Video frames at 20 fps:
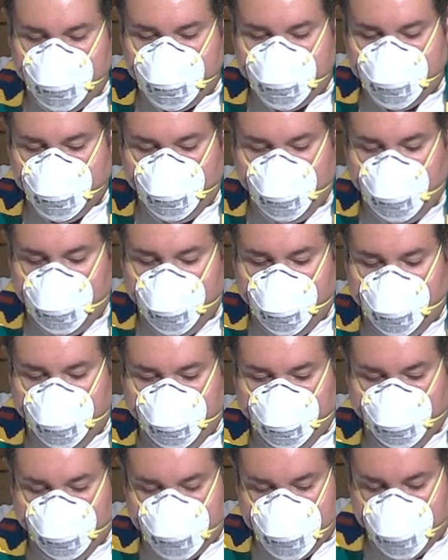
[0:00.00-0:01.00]
to be
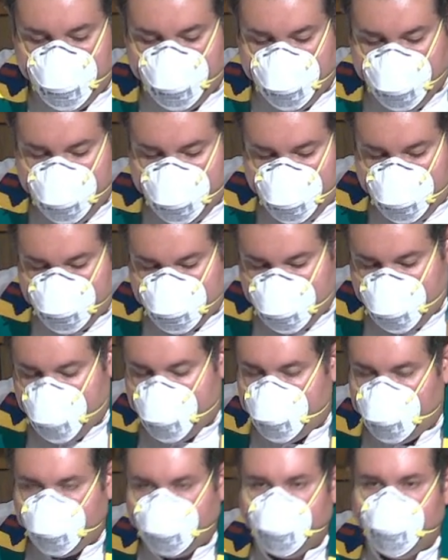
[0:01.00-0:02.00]
added. If somebody keeps
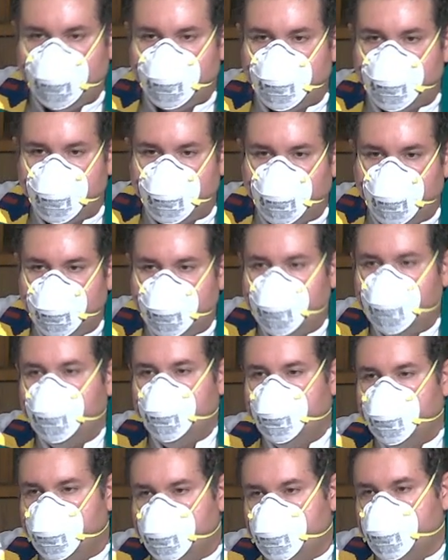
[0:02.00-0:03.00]
adding things to it,
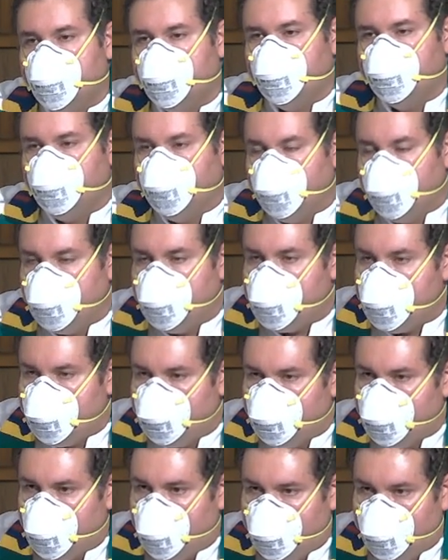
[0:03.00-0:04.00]
don't believe
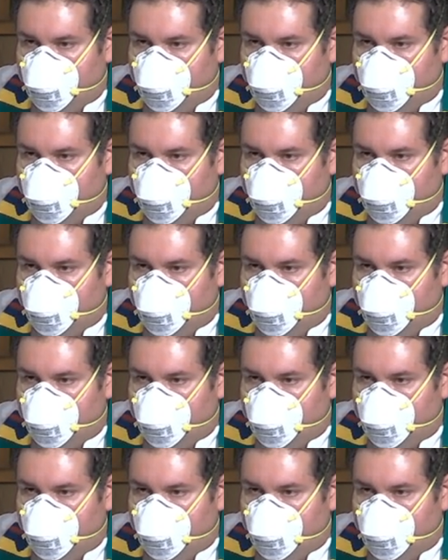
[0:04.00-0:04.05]
them.